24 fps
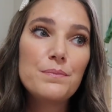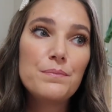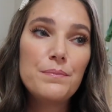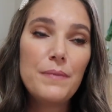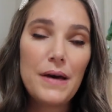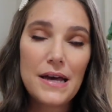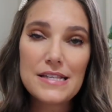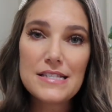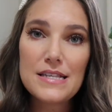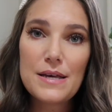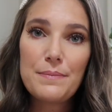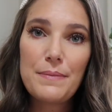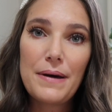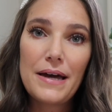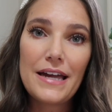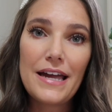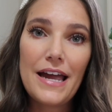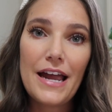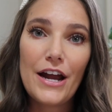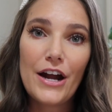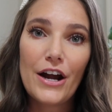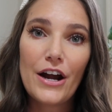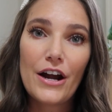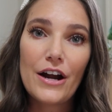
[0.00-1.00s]
mess up my
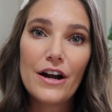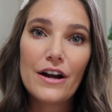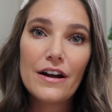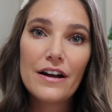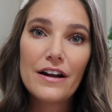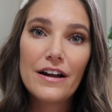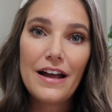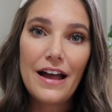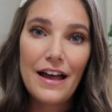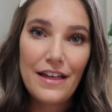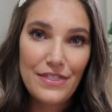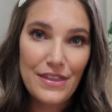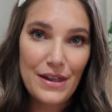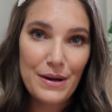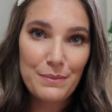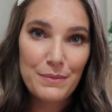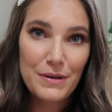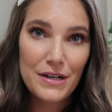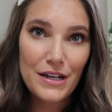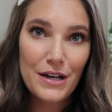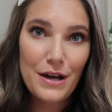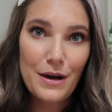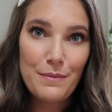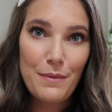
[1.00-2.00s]
hair, and then I'm
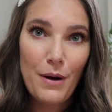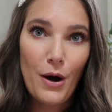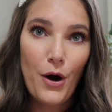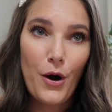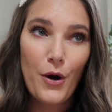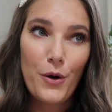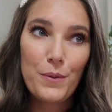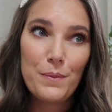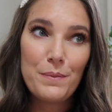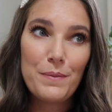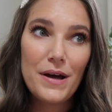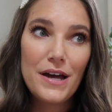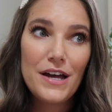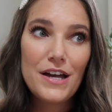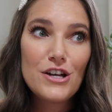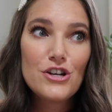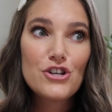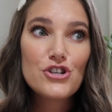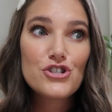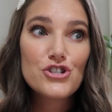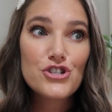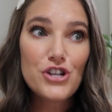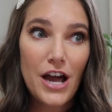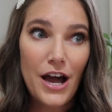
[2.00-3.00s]
gonna come home,
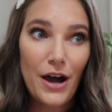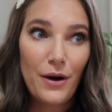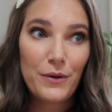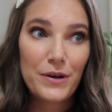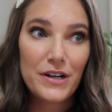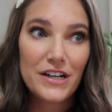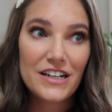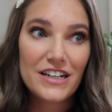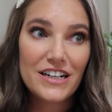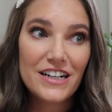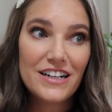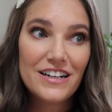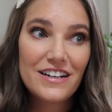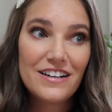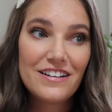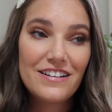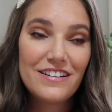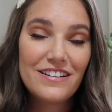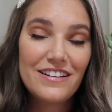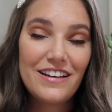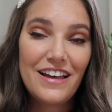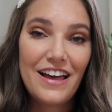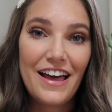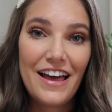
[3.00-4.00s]
shower,
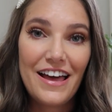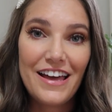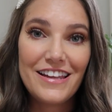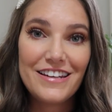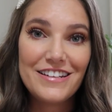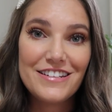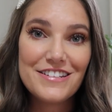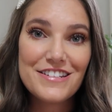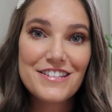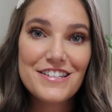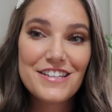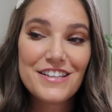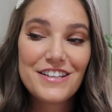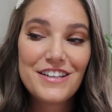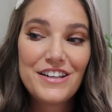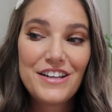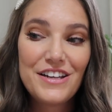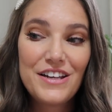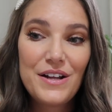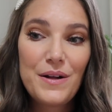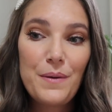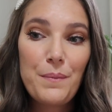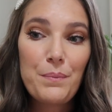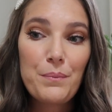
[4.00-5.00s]
and
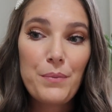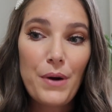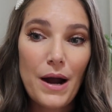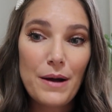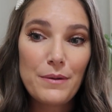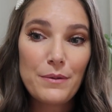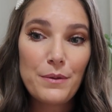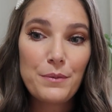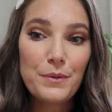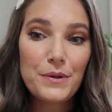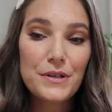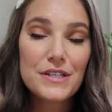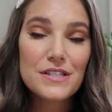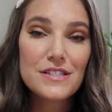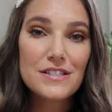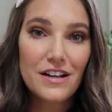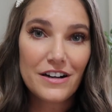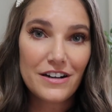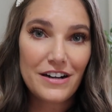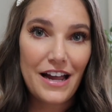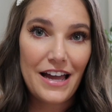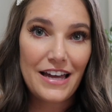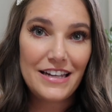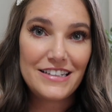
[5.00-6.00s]
probably
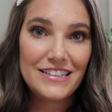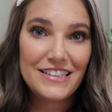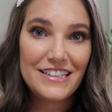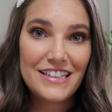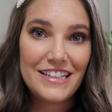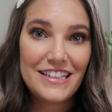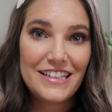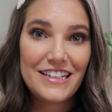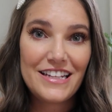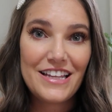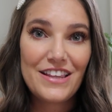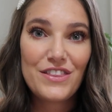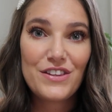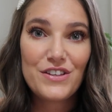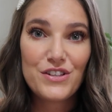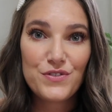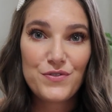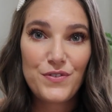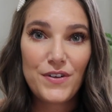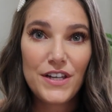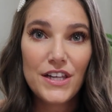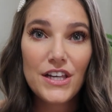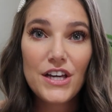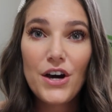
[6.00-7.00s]
start editing this
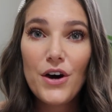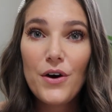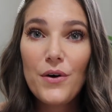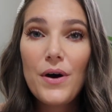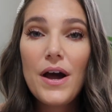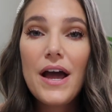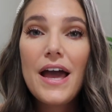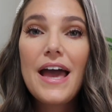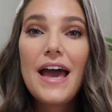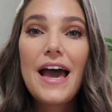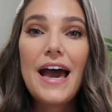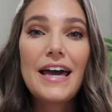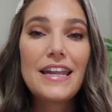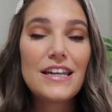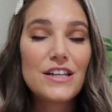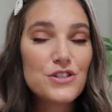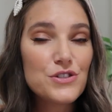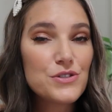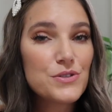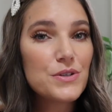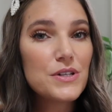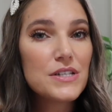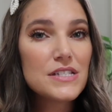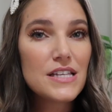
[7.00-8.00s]
video. And as
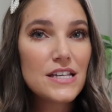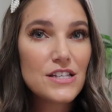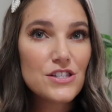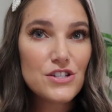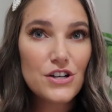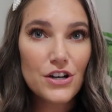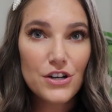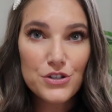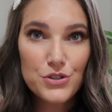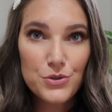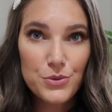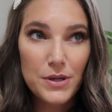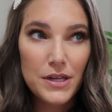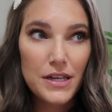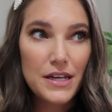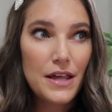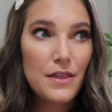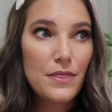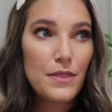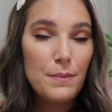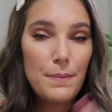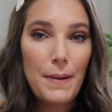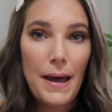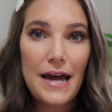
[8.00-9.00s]
soon as I start doing
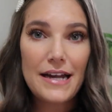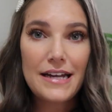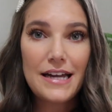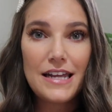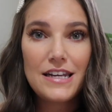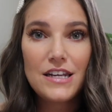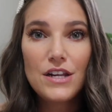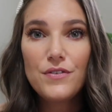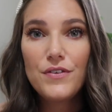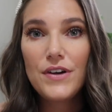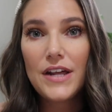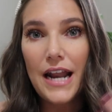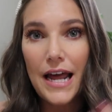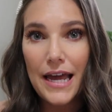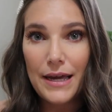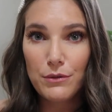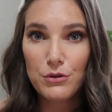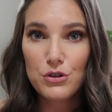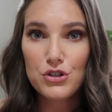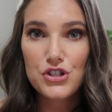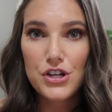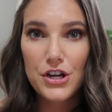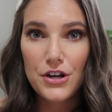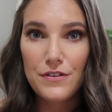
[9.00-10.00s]
the back end of it, I
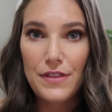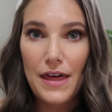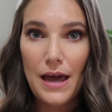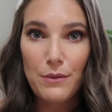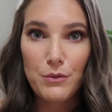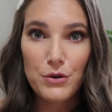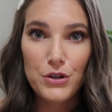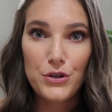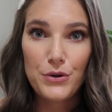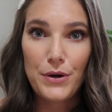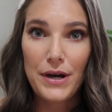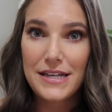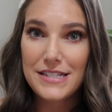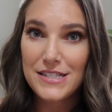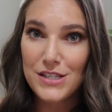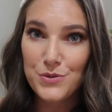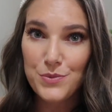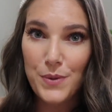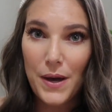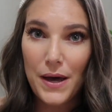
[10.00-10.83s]
will share that with you guys as